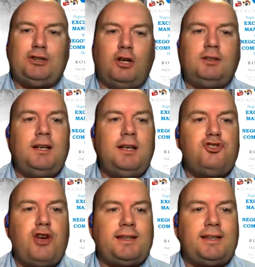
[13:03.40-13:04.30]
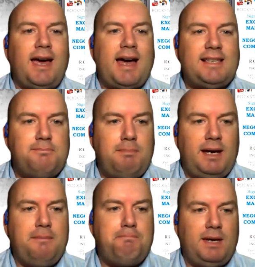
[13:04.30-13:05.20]
not going to attract as
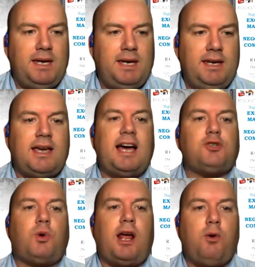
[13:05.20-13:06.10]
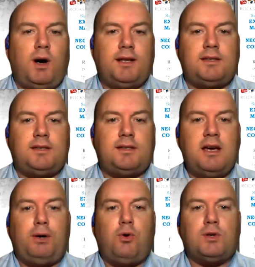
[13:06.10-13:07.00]
many bees as what I want
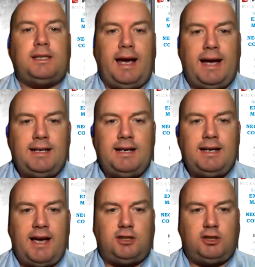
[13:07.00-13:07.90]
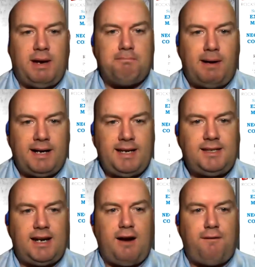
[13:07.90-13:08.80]
because at the end of the day is to make money in
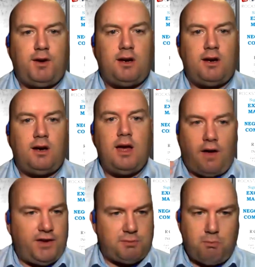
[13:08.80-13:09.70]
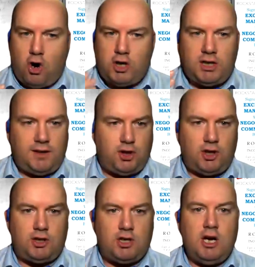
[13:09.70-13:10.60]
South Africa, how this market have
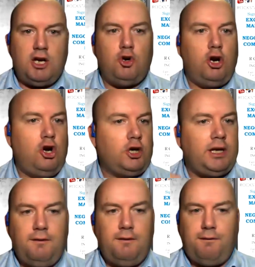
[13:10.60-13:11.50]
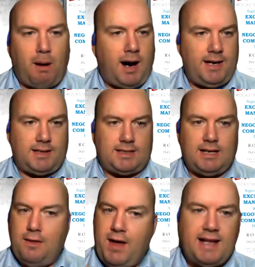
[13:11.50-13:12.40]
turned, you're looking for buyers.
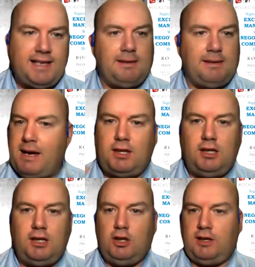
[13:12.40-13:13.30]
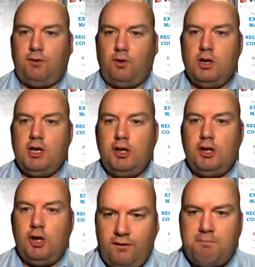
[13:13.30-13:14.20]
That's the big thing you're looking for. You're
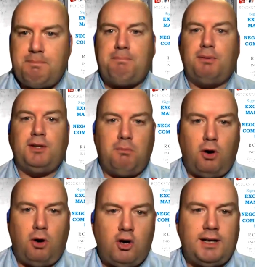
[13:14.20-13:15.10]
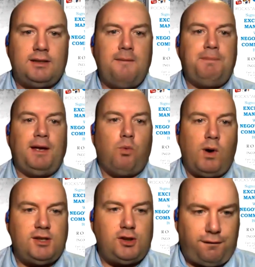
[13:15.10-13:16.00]
looking for people in the market that
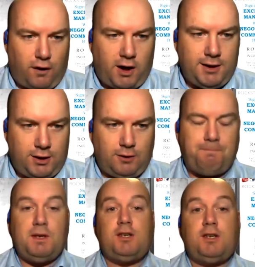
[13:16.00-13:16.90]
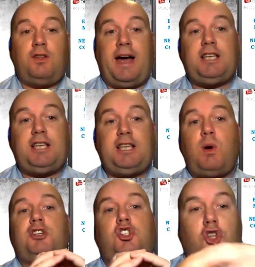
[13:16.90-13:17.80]
wants to find you. So that's why I'm
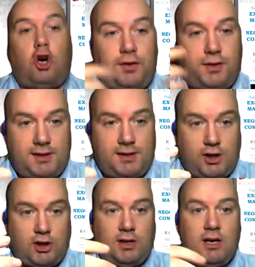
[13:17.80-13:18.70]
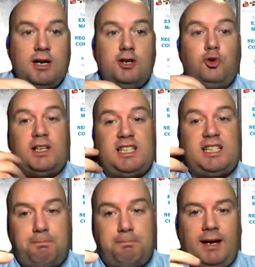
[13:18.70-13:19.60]
going to start this session to
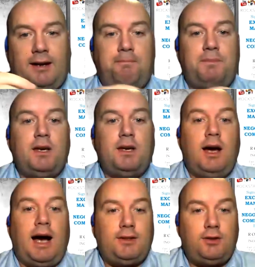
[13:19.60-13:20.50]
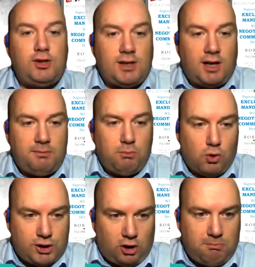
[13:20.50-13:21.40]
explain how to sign more
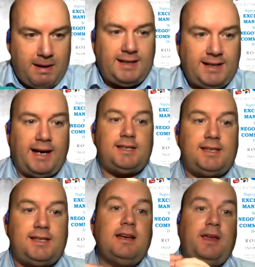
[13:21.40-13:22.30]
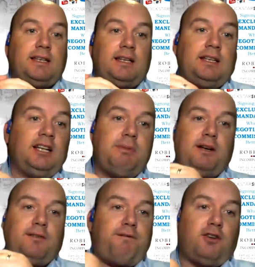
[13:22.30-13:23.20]
soul mandates. There's a little bit
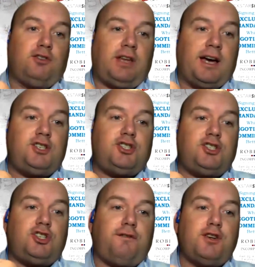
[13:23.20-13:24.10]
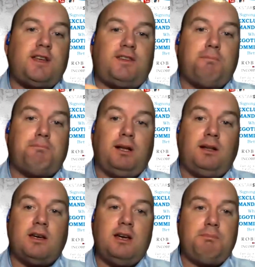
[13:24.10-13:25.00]
of a foundation that you first have to
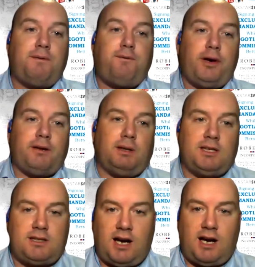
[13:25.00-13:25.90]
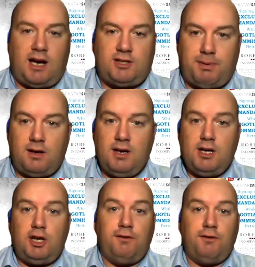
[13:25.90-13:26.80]
build before you can build a skyscraper.
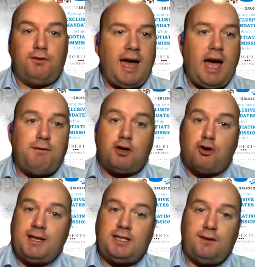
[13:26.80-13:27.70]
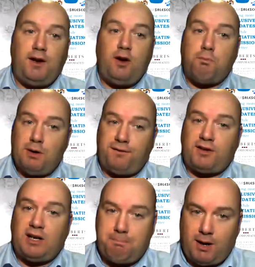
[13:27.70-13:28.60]
You've got to have aggressively or
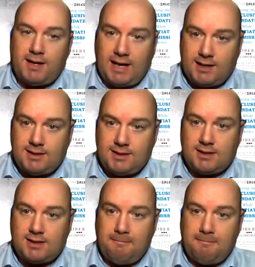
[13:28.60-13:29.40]
perfectly priced houses,